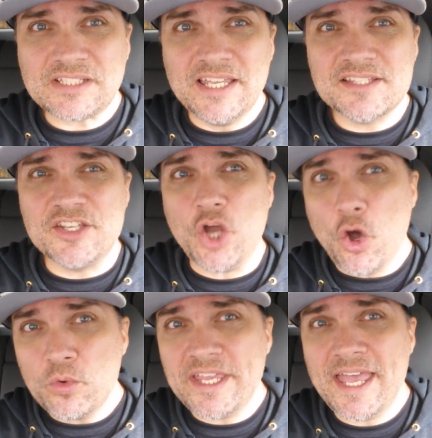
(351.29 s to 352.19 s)
it's an
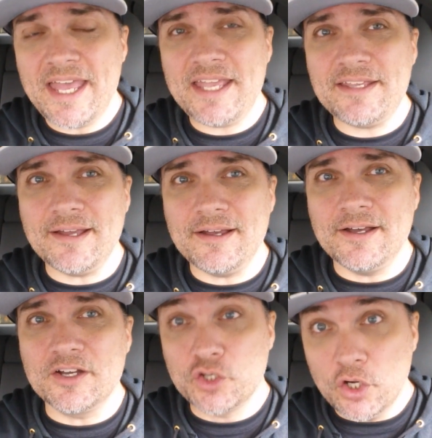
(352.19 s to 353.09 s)
okay
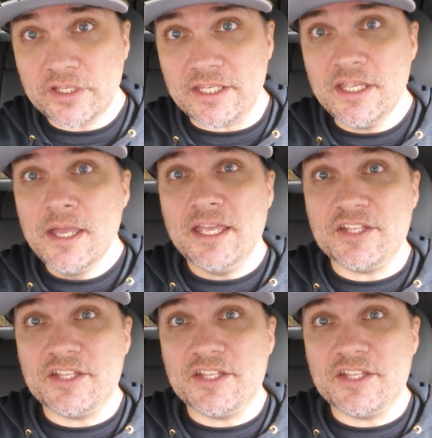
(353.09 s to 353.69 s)
uh, cookie.